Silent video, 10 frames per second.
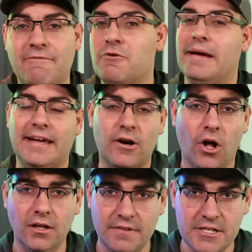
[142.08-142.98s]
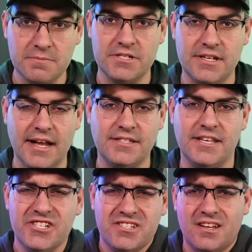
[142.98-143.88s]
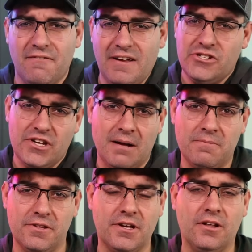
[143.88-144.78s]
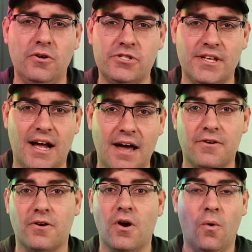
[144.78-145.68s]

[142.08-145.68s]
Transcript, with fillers: after making all of these mistakes, they just eventually come to the conclusion that either